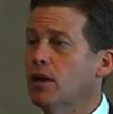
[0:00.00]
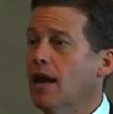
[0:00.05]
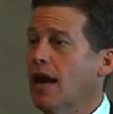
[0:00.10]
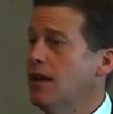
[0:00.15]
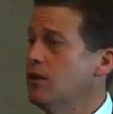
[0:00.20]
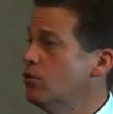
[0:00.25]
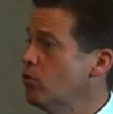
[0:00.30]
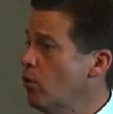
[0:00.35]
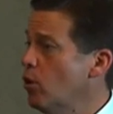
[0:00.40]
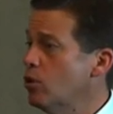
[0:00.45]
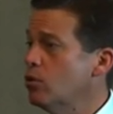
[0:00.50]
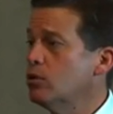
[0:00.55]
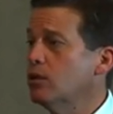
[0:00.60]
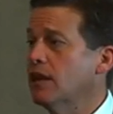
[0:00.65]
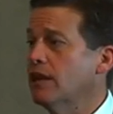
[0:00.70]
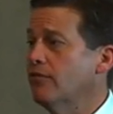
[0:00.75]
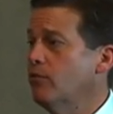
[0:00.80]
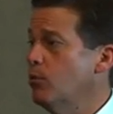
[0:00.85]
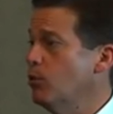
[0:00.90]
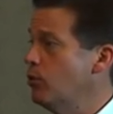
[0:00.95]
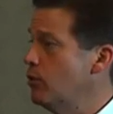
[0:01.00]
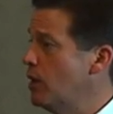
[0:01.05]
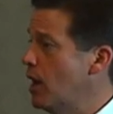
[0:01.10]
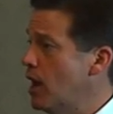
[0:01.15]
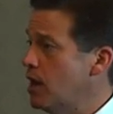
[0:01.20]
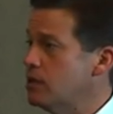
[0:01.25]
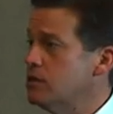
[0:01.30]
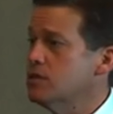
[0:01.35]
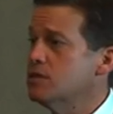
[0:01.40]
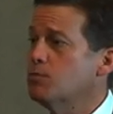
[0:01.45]
And they're autoclavable. They're
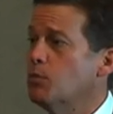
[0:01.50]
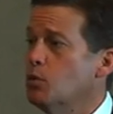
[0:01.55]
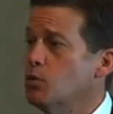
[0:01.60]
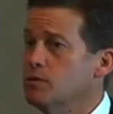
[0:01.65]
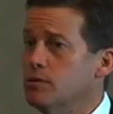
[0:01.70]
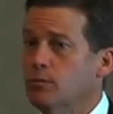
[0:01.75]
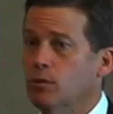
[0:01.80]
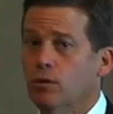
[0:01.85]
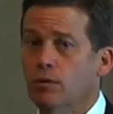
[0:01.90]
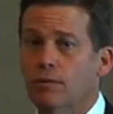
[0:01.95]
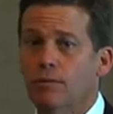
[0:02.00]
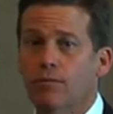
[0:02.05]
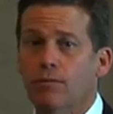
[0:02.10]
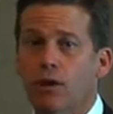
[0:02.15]
not a disposable.